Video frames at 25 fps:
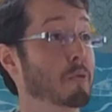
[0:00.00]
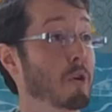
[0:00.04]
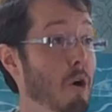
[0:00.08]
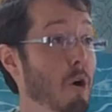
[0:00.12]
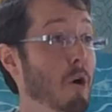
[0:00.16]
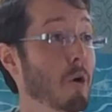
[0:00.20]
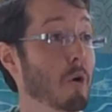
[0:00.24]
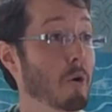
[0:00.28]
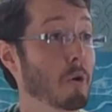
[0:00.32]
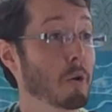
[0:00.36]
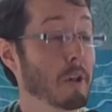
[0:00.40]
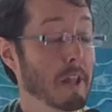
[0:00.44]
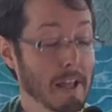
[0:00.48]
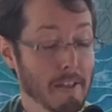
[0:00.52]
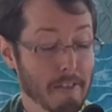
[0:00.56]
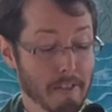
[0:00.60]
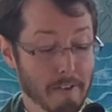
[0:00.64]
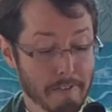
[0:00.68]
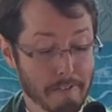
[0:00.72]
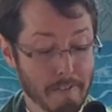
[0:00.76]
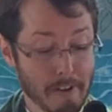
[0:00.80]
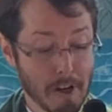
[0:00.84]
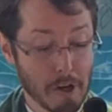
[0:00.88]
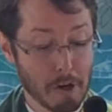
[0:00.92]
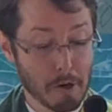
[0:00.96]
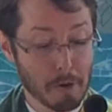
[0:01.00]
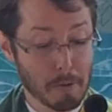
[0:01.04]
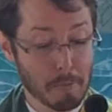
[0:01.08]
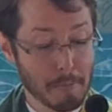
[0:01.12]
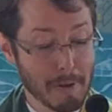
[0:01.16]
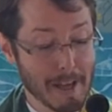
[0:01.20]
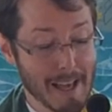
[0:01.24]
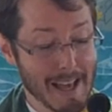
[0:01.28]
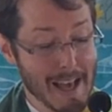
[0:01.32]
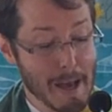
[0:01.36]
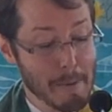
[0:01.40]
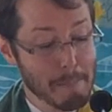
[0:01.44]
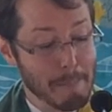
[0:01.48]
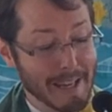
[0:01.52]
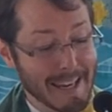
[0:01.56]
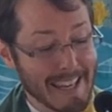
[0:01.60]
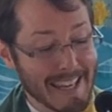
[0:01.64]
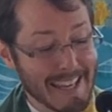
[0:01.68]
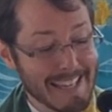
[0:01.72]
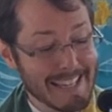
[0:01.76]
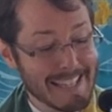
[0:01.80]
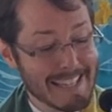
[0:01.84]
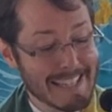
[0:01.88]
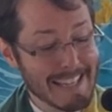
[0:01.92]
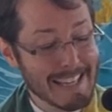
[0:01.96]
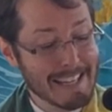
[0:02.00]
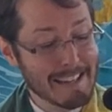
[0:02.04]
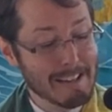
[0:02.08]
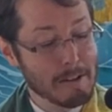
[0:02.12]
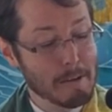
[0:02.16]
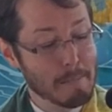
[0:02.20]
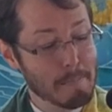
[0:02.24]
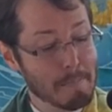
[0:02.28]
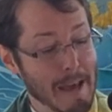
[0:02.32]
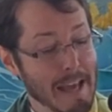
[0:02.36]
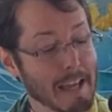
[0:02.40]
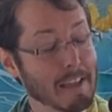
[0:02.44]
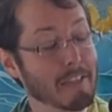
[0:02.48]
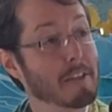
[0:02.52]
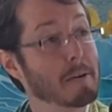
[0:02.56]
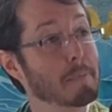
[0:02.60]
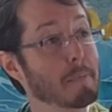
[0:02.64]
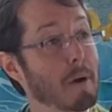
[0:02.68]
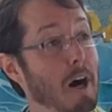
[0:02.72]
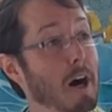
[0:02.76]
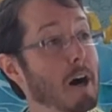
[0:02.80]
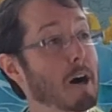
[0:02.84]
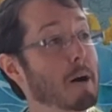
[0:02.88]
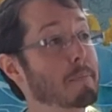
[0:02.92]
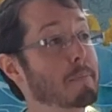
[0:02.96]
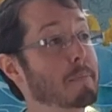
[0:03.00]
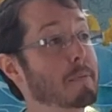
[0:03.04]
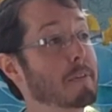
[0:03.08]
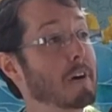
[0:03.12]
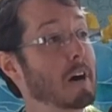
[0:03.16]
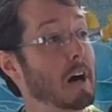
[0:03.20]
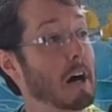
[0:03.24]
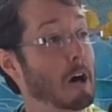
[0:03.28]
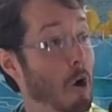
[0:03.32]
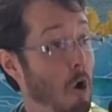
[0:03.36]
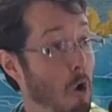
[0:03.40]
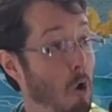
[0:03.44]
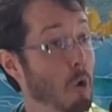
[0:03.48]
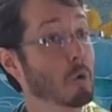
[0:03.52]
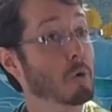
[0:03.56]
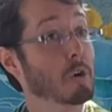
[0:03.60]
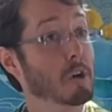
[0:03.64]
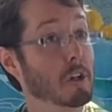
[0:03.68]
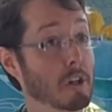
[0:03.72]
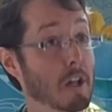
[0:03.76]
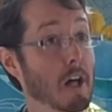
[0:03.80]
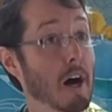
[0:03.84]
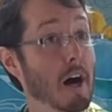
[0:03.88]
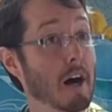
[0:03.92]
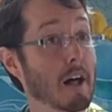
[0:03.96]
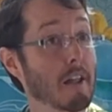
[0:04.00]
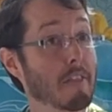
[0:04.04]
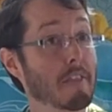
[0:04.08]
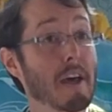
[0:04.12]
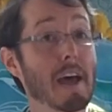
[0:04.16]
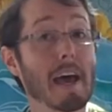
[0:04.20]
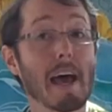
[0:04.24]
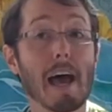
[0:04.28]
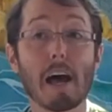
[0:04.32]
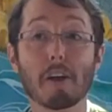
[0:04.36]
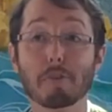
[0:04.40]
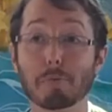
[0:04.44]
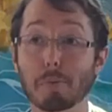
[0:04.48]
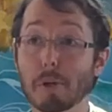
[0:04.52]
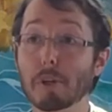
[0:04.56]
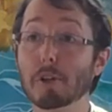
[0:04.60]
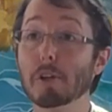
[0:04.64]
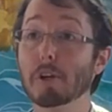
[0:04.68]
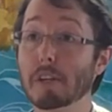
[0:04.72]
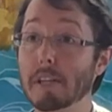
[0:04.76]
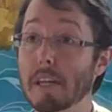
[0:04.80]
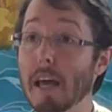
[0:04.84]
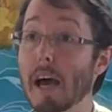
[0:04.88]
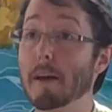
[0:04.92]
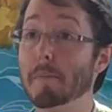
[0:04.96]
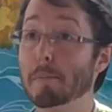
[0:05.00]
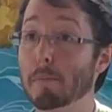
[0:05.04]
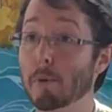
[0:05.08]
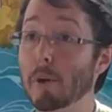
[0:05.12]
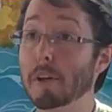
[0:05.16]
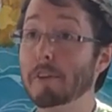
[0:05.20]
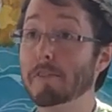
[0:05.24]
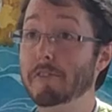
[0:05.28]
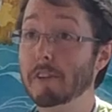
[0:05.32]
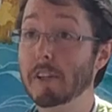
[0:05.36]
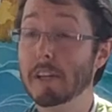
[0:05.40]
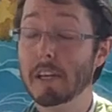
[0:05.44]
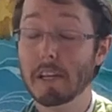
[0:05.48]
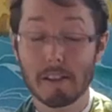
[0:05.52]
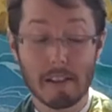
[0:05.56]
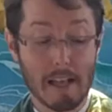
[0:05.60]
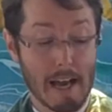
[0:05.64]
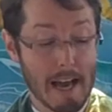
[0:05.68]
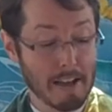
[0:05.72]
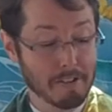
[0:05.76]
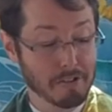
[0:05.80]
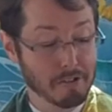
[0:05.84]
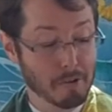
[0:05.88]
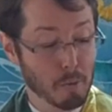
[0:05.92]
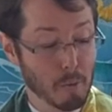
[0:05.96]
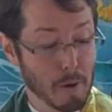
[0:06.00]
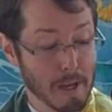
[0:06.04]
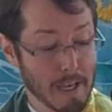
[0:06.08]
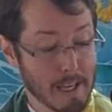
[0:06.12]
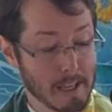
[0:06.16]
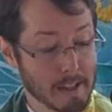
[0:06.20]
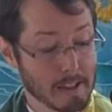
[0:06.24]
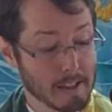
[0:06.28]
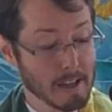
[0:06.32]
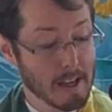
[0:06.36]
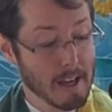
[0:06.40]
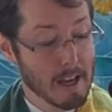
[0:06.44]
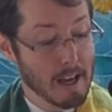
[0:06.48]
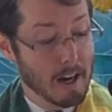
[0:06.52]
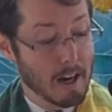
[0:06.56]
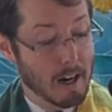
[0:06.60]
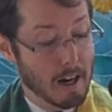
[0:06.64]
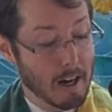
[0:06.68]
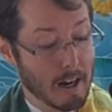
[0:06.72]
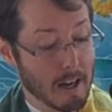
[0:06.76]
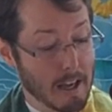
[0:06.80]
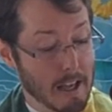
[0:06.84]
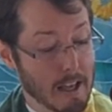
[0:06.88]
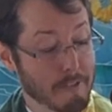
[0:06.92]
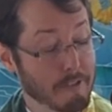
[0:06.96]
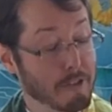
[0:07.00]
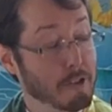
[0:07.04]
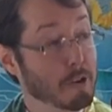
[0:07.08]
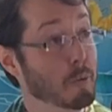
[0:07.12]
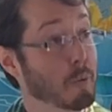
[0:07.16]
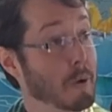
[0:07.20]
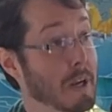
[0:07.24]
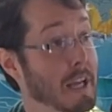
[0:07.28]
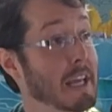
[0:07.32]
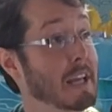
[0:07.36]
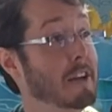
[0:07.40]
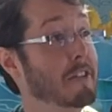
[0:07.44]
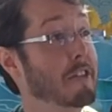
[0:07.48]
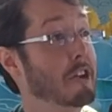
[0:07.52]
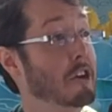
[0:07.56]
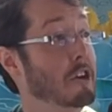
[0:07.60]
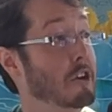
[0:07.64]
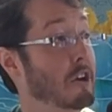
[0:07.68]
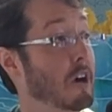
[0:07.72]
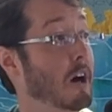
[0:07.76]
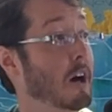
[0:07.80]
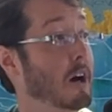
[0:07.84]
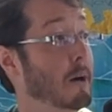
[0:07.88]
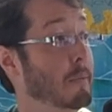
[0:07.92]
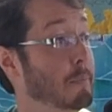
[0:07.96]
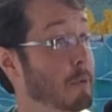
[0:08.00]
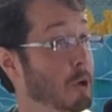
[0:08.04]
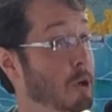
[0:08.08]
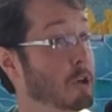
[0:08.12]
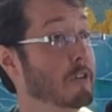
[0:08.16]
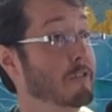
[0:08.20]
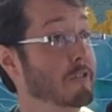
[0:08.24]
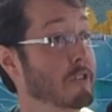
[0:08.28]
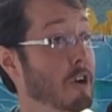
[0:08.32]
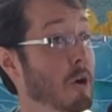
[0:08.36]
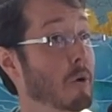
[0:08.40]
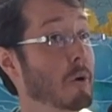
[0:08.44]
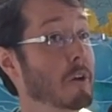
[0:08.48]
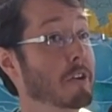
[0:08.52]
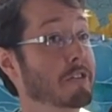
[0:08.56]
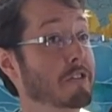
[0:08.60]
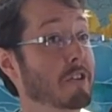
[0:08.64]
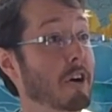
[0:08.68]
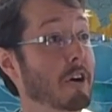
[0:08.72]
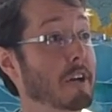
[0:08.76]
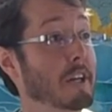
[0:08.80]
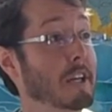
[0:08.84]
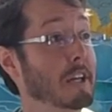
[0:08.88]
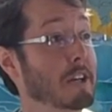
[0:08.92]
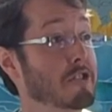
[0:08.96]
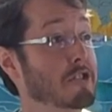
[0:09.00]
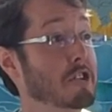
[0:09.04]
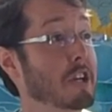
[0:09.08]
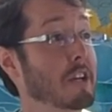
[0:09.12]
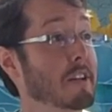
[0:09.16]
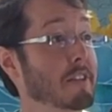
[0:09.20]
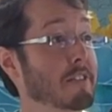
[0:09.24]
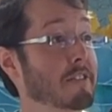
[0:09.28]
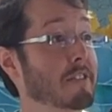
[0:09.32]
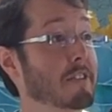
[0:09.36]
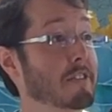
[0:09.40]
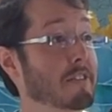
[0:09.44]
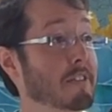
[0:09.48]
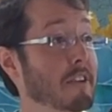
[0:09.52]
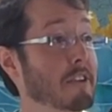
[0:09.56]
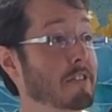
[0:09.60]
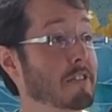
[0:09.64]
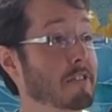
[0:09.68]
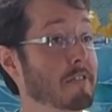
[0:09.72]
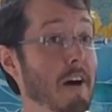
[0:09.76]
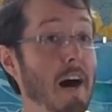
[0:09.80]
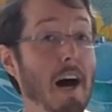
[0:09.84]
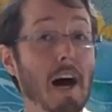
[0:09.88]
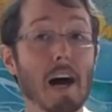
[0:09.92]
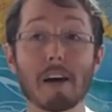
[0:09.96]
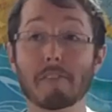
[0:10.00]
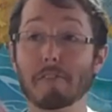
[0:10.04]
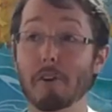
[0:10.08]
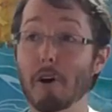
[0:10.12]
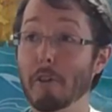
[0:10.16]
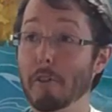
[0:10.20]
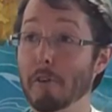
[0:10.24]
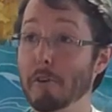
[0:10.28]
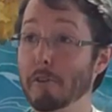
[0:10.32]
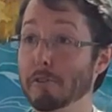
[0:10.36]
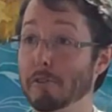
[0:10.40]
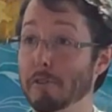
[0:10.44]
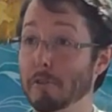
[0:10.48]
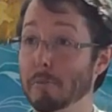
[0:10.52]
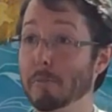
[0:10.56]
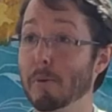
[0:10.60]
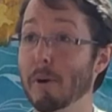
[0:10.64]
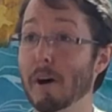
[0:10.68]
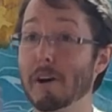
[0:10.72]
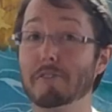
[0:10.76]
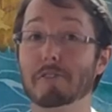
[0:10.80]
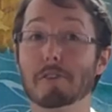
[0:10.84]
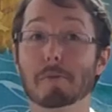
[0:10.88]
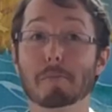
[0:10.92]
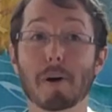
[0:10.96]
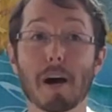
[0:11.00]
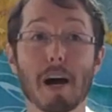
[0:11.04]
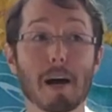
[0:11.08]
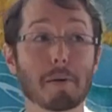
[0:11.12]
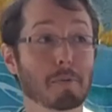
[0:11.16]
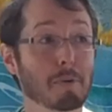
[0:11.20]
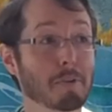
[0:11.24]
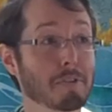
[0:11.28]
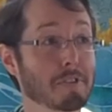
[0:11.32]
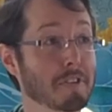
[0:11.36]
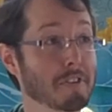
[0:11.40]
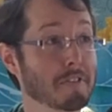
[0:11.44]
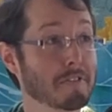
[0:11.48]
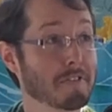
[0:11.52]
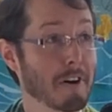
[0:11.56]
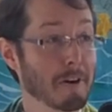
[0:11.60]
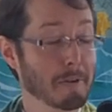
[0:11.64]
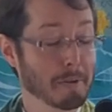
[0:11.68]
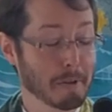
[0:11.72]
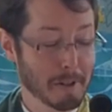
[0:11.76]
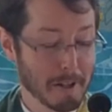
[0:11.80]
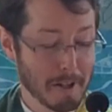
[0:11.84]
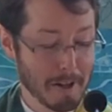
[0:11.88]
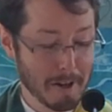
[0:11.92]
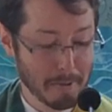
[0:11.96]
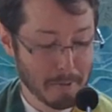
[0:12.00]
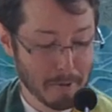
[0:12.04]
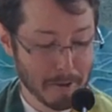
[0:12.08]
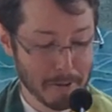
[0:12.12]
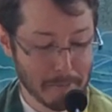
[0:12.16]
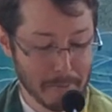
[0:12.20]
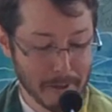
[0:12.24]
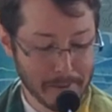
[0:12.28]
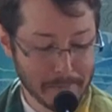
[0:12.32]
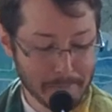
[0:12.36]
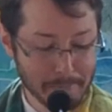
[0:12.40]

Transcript: role in the film, but he didn't make them up whole cloth. As we looked at briefly last week, uh, if you read the uh, book of Noah, starting in Genesis 6 5, all those who brought your Bibles can follow along with me.